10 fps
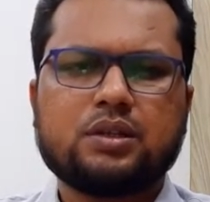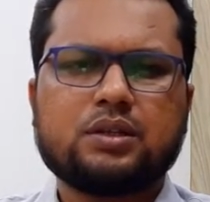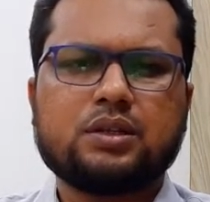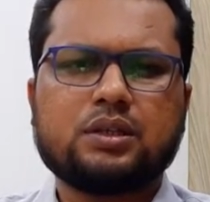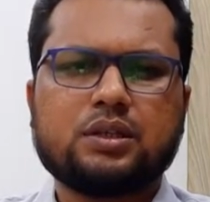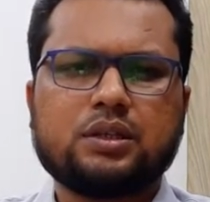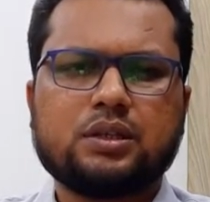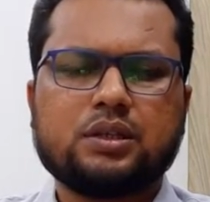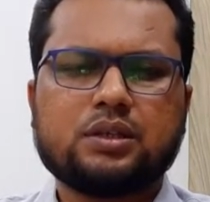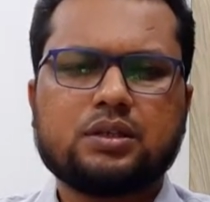the
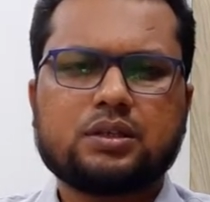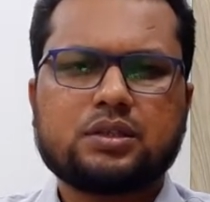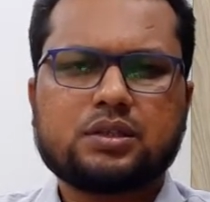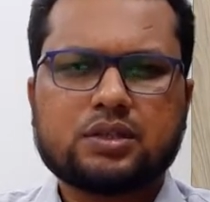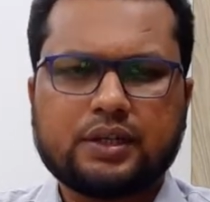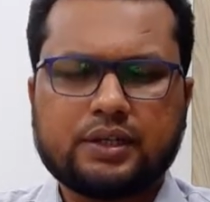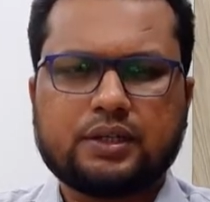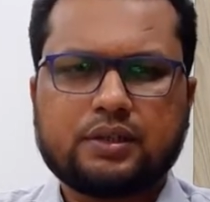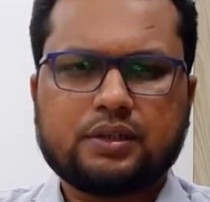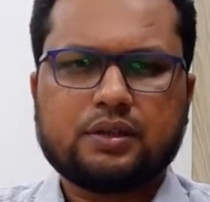study,
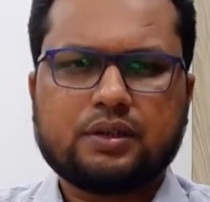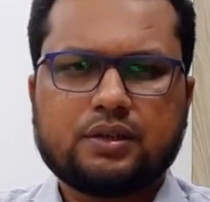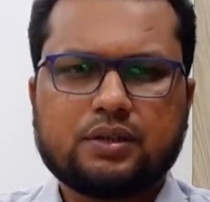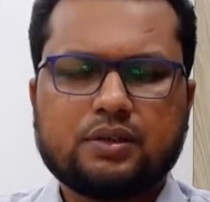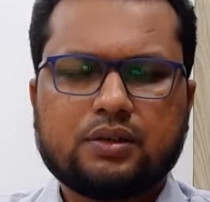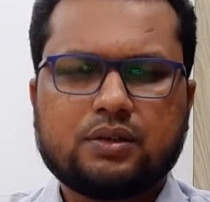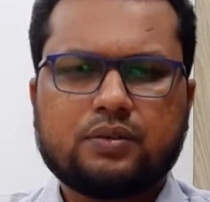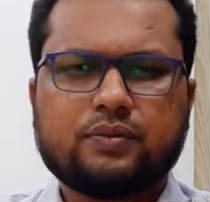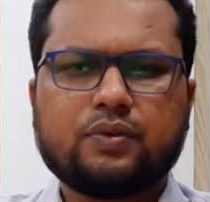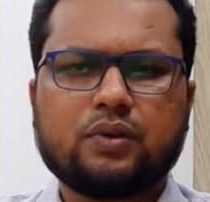
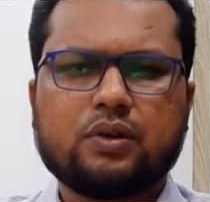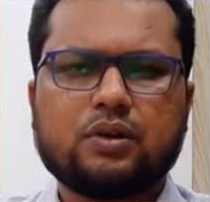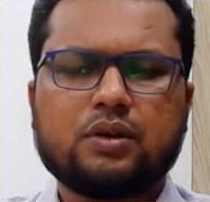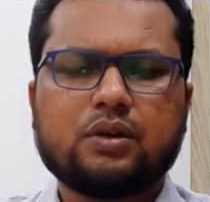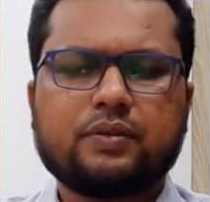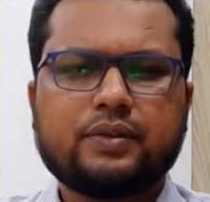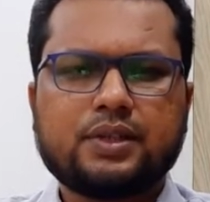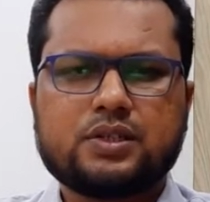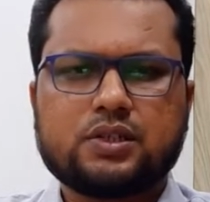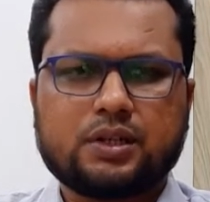for field
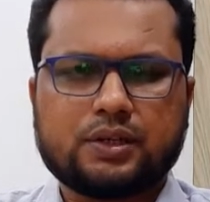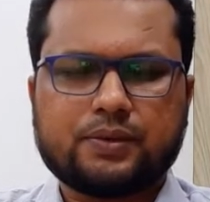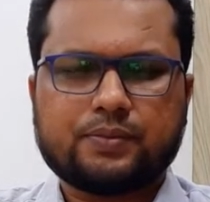study